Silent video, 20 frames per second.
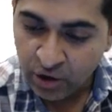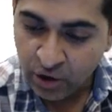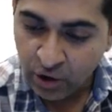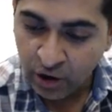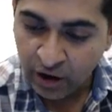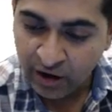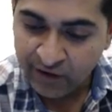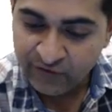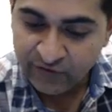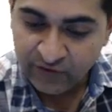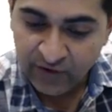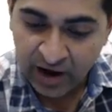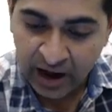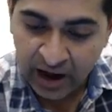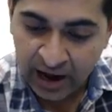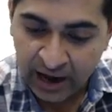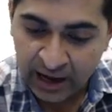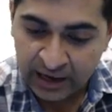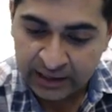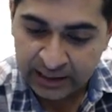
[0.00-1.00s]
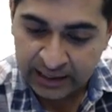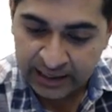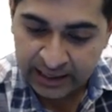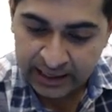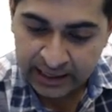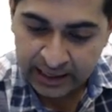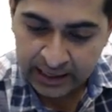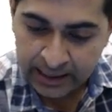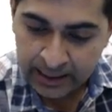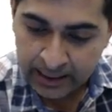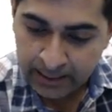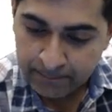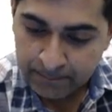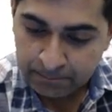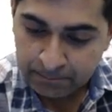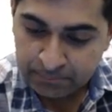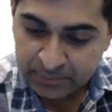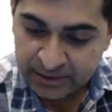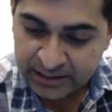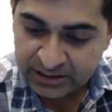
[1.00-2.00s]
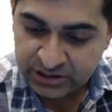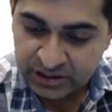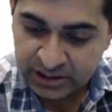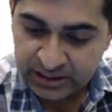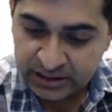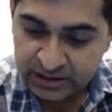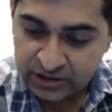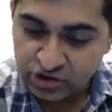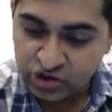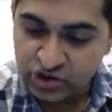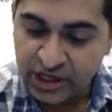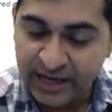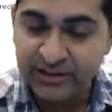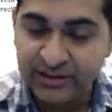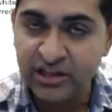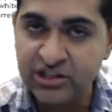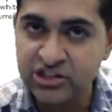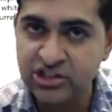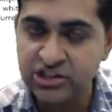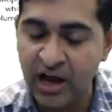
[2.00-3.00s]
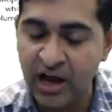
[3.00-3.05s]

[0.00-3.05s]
of RAPD. Check this